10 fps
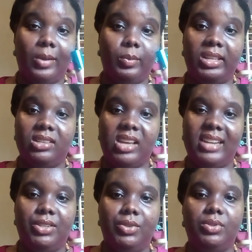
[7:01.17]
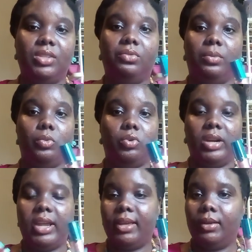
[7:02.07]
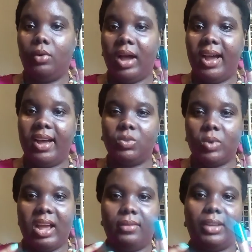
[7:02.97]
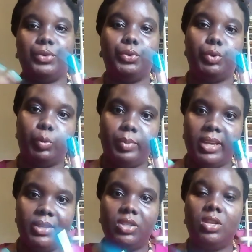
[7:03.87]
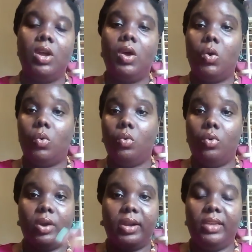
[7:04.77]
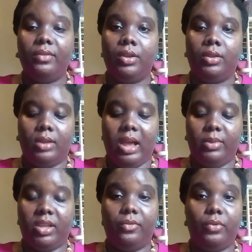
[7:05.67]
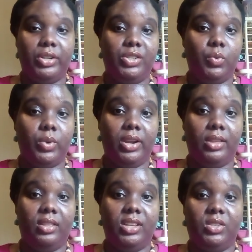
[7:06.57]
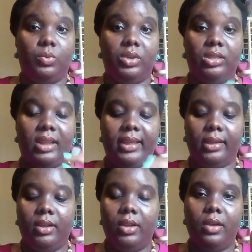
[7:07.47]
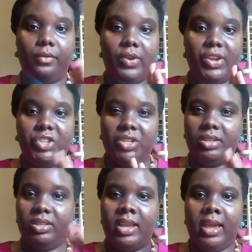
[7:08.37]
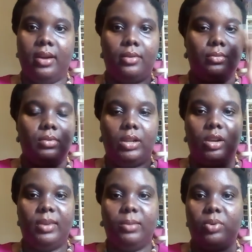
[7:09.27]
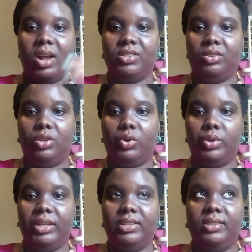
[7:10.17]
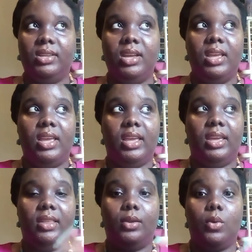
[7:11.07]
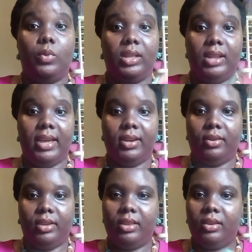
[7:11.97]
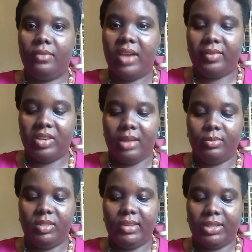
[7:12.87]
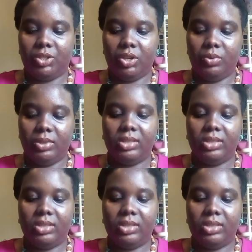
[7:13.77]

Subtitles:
to use this for more halo eyes where I have like a neutral base, or even I'm looking forward to wearing this with like very sheer down, a little bit of bronzer in the crease, and a wing liner. And if I have time, let me see if I can show you what this looks like.